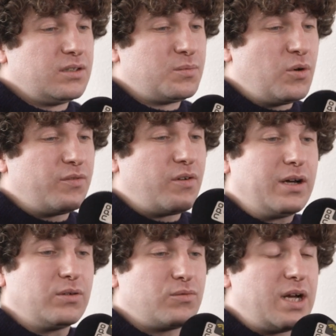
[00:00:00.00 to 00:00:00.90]

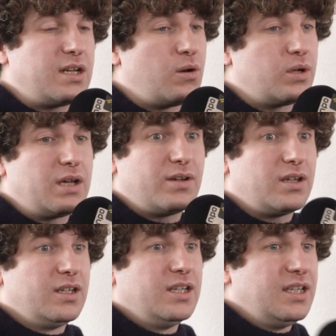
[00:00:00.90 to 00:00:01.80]
Spotify or the radio or
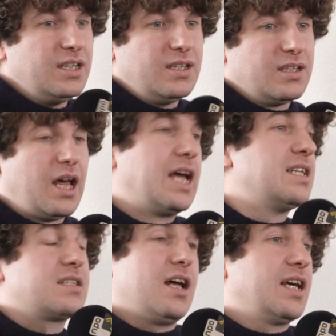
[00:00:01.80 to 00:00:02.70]
whatever, like,
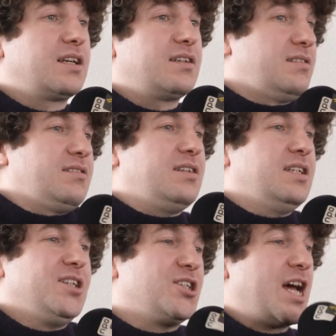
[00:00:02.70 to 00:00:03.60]
it's like
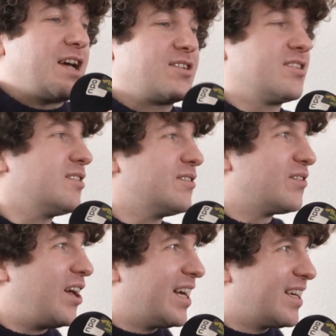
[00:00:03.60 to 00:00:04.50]
an injection
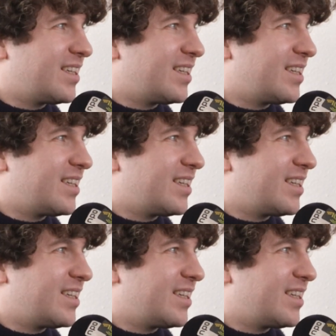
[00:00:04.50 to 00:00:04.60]
of, like,